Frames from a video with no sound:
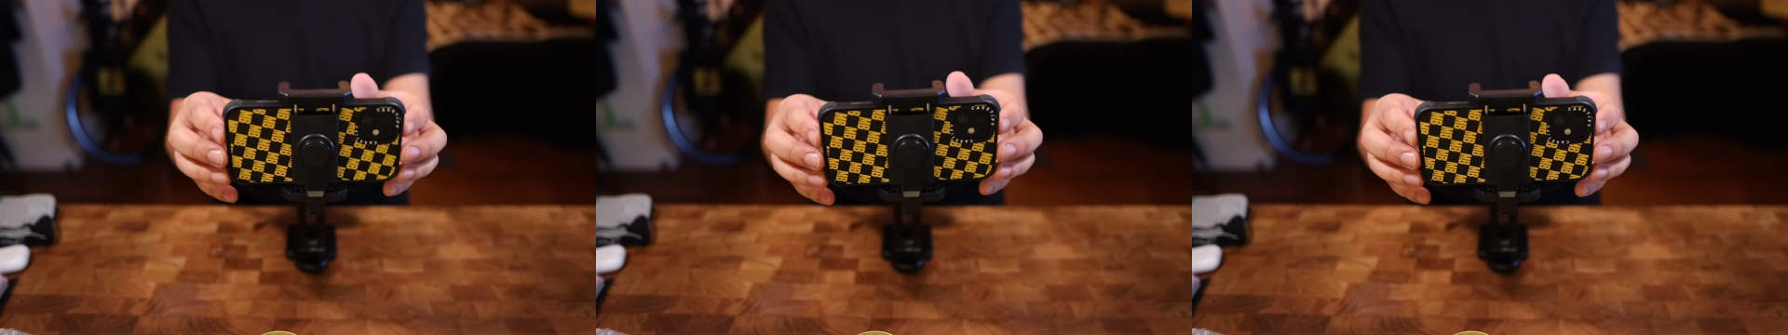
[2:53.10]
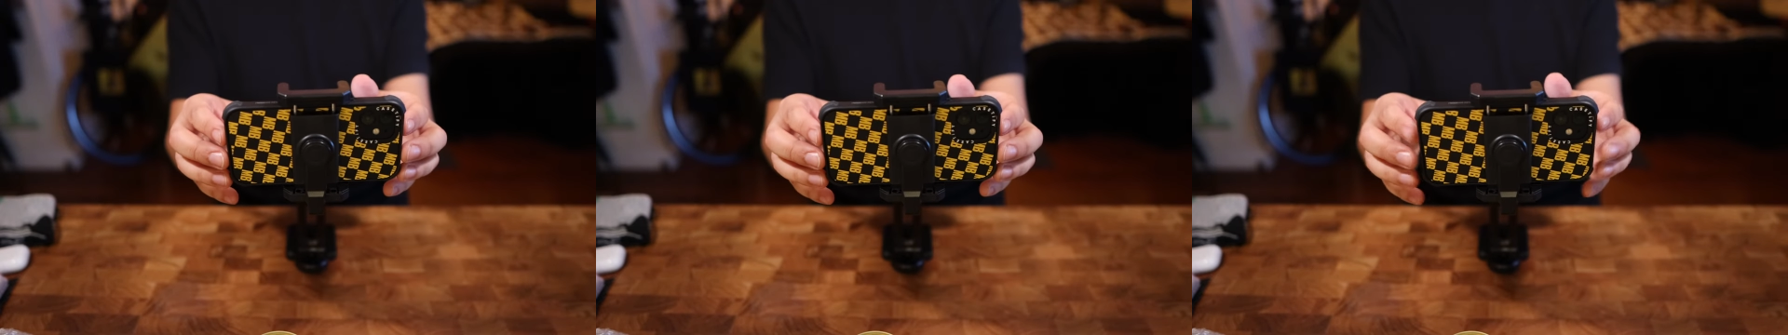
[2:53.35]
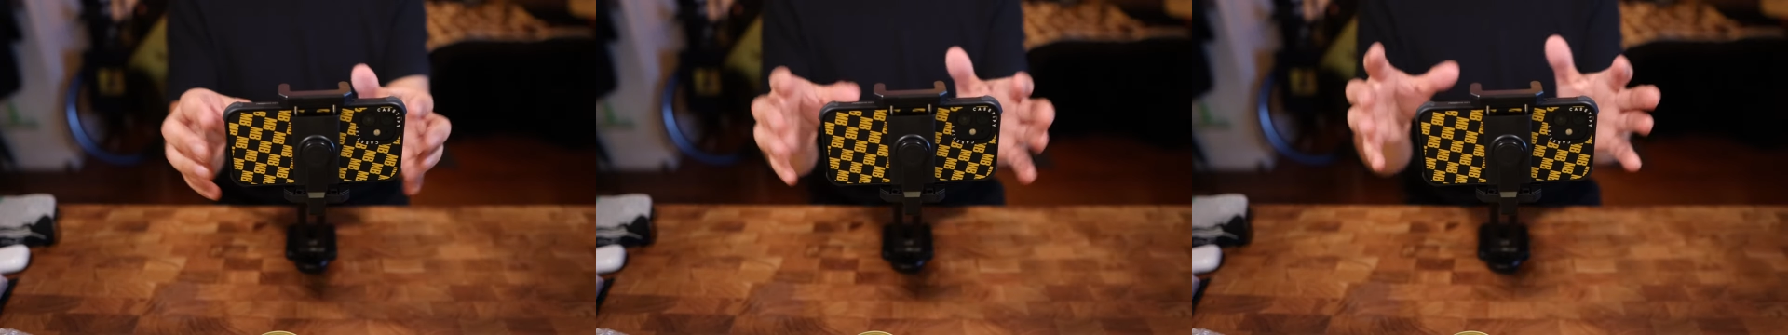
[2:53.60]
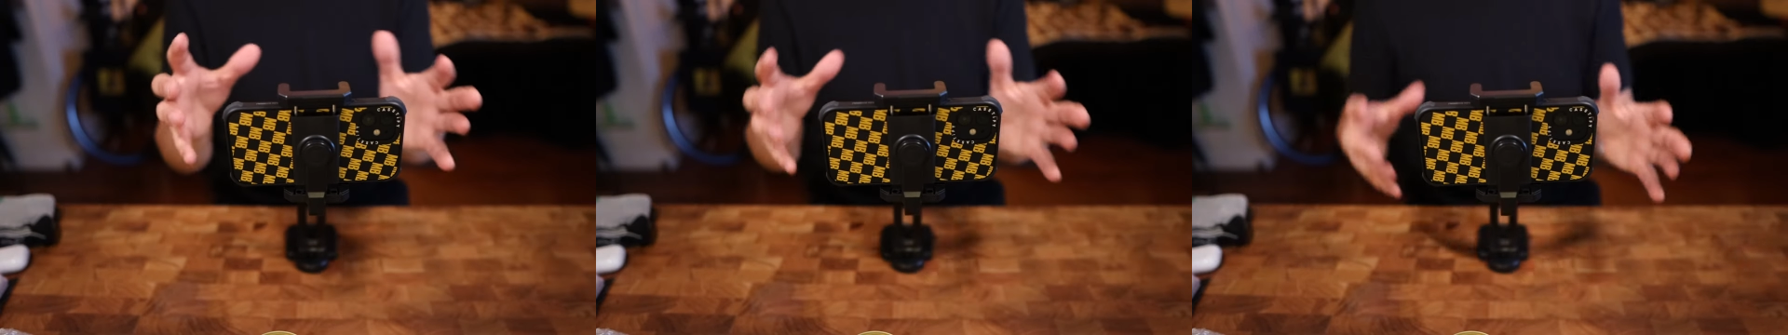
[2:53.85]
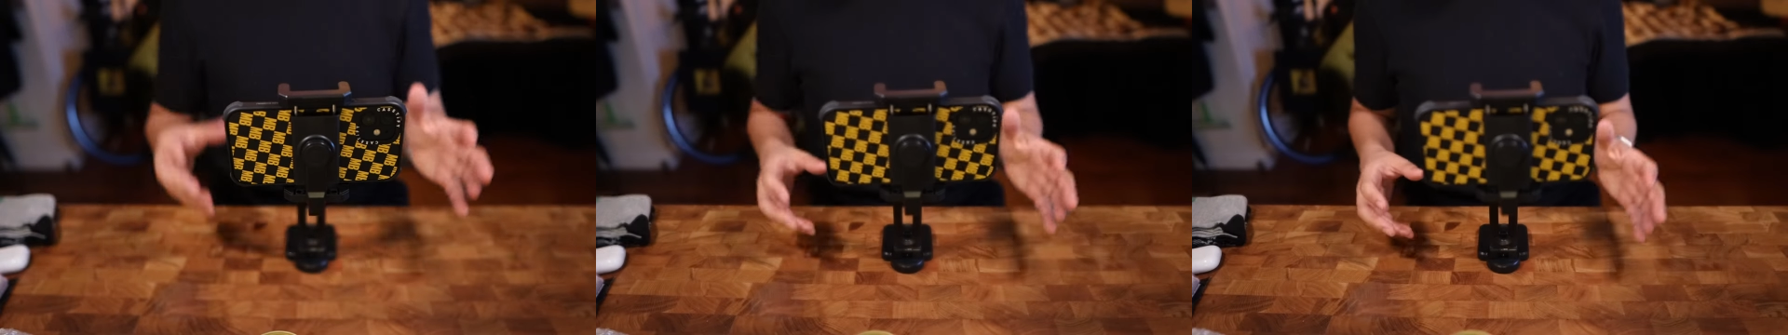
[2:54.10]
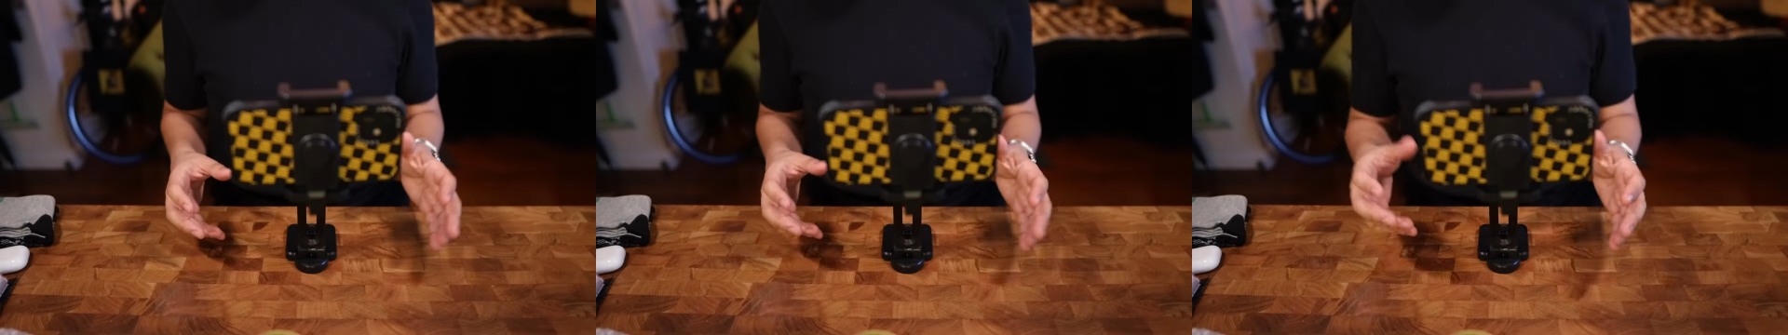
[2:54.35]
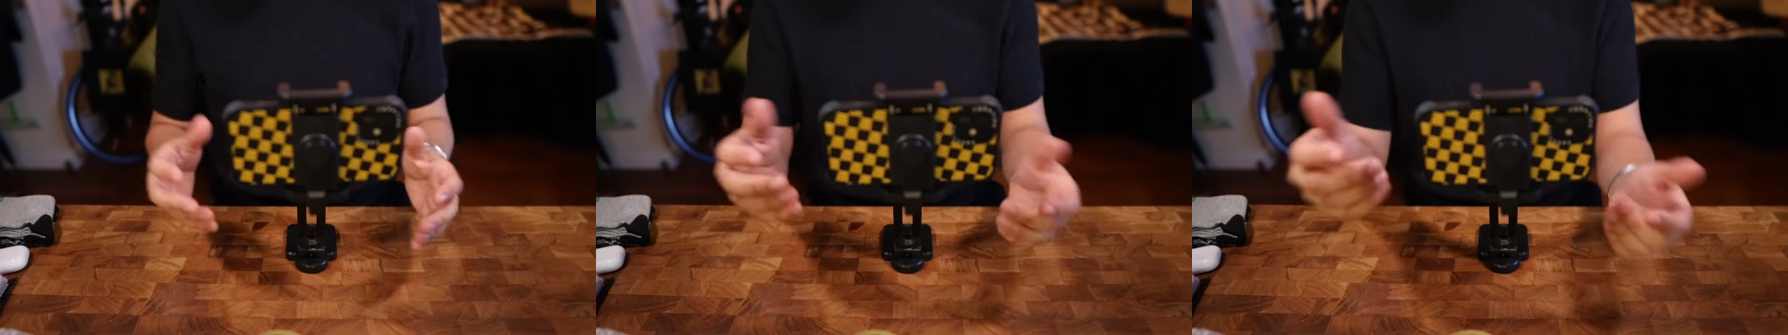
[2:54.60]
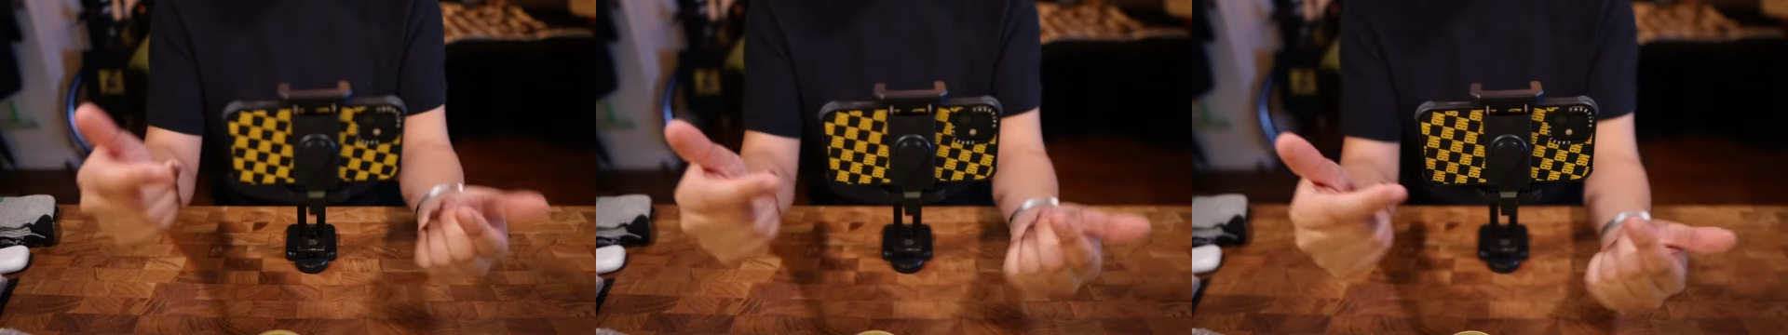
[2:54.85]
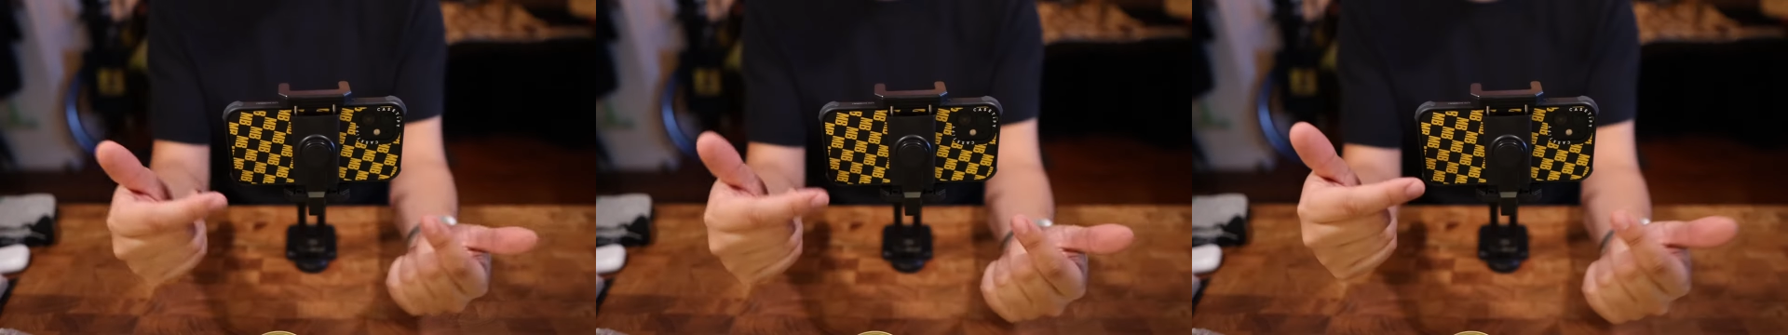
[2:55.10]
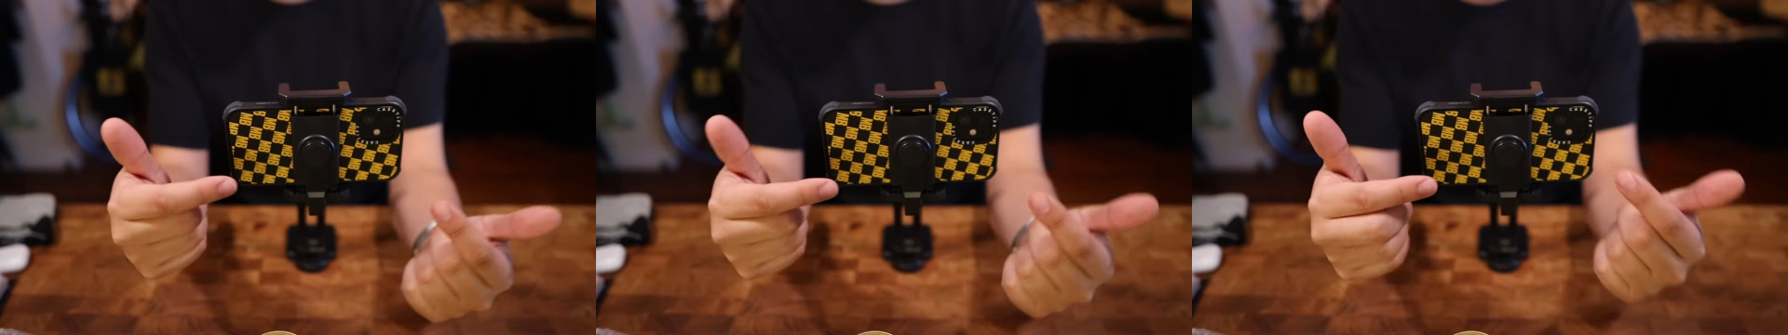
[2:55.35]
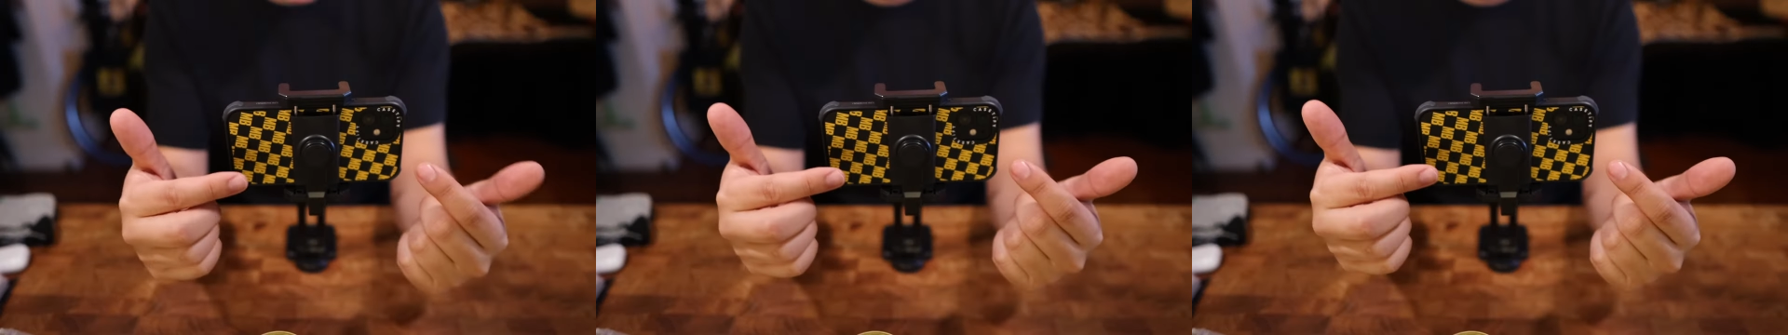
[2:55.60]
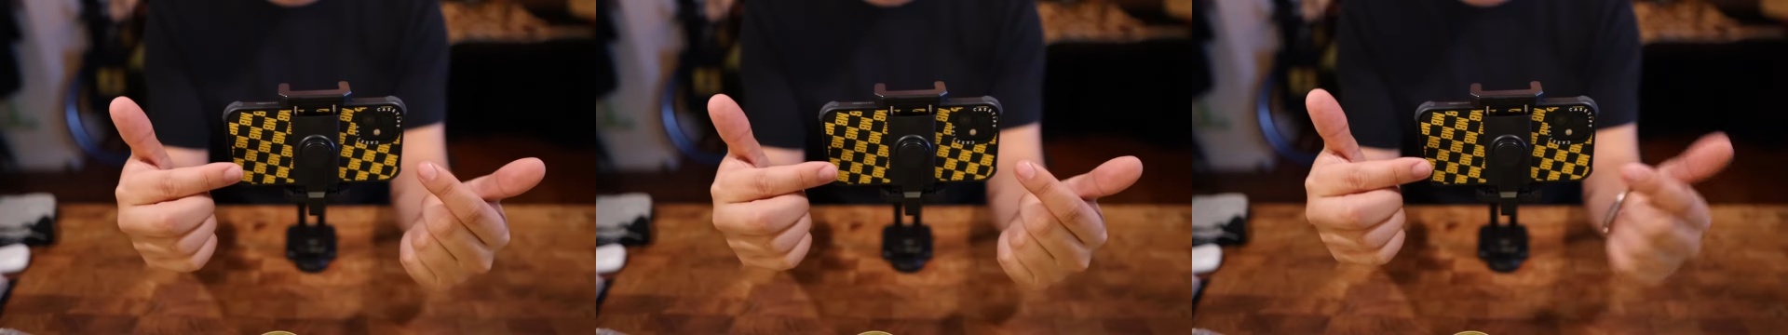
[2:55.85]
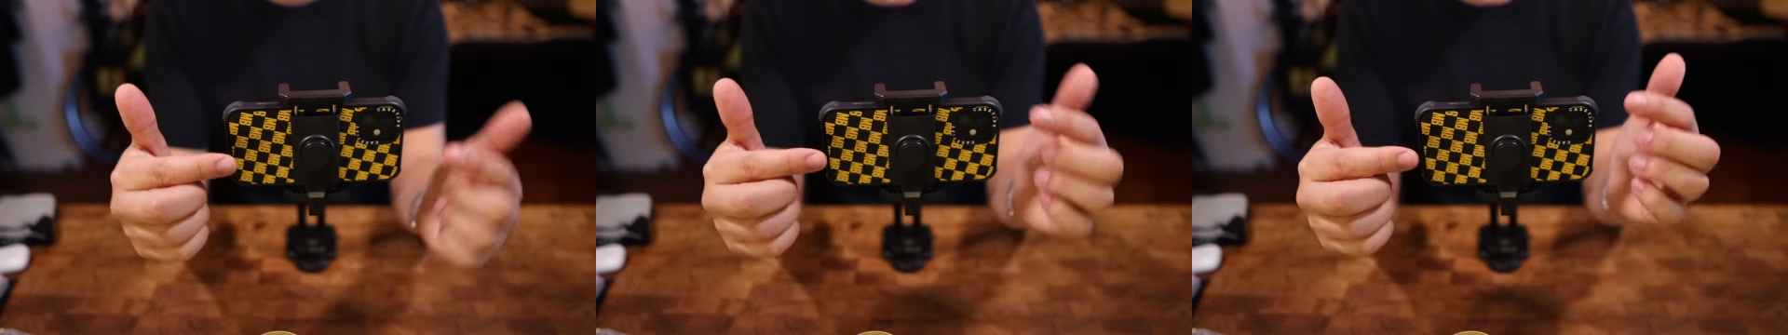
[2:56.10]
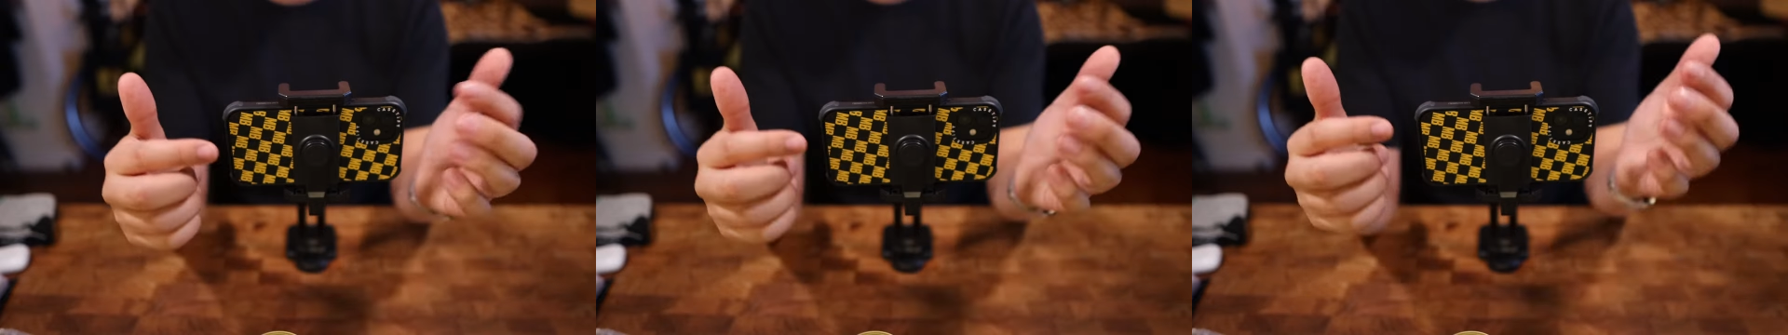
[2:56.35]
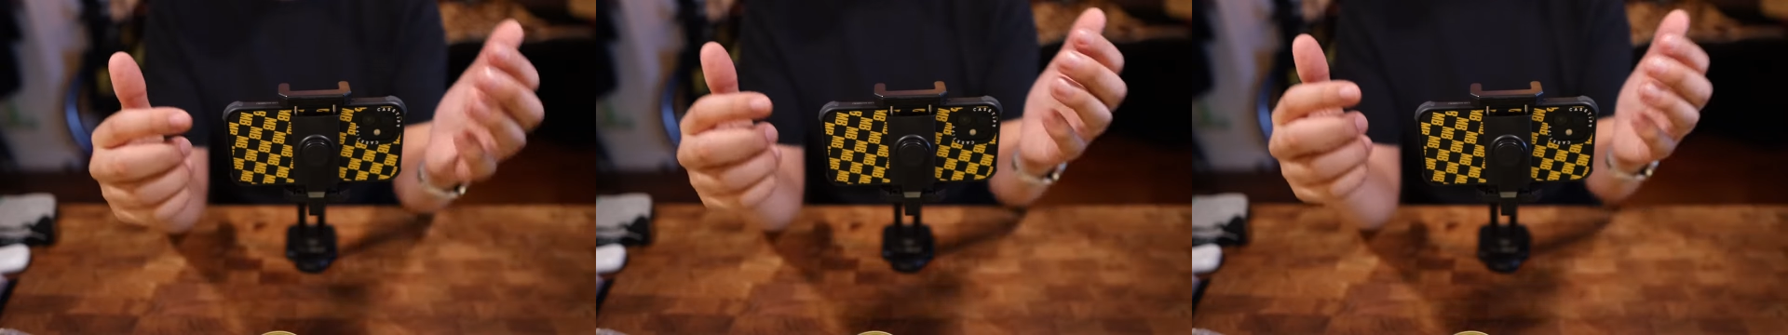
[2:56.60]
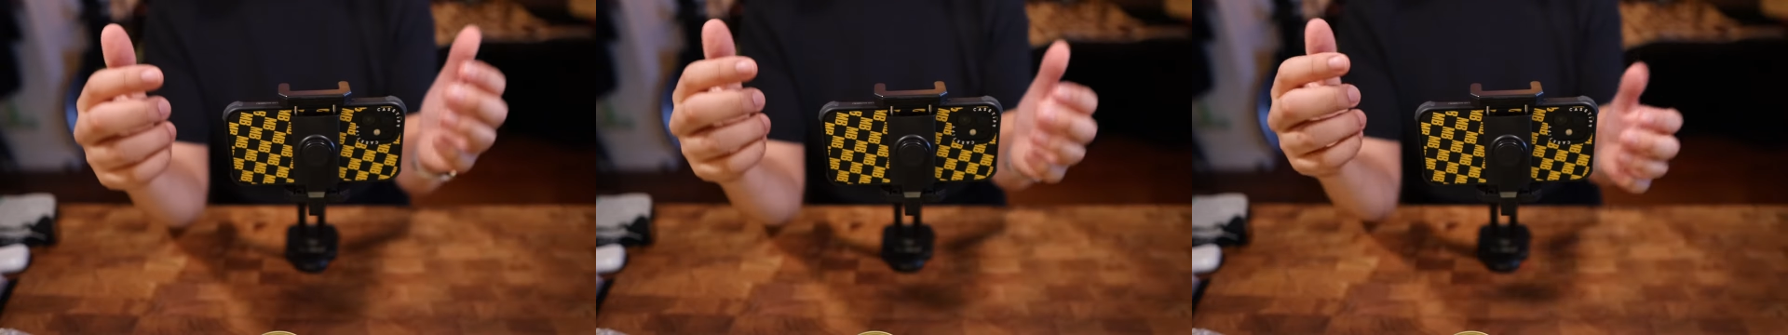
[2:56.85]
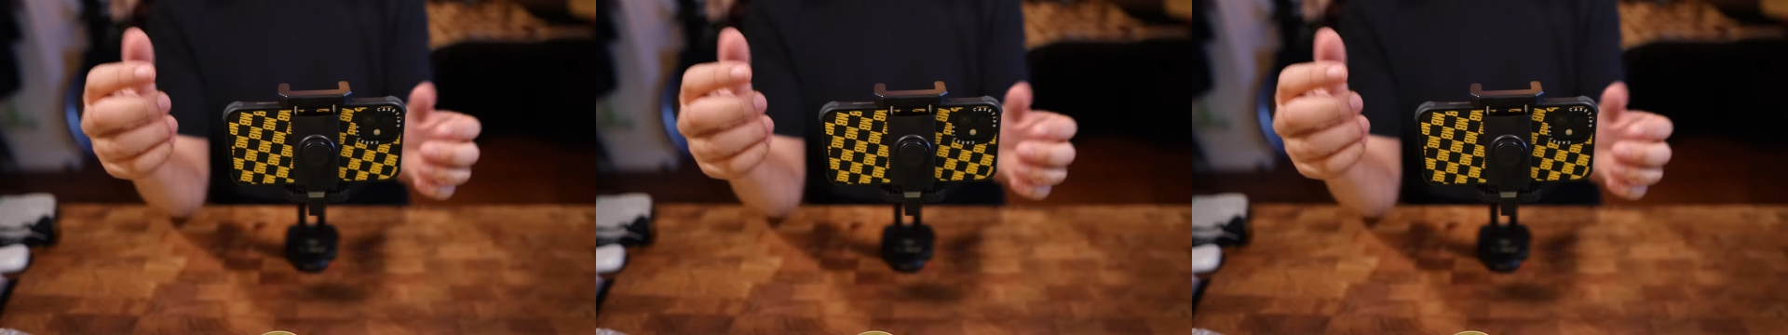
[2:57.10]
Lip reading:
No face is visible, so there are no lips to read.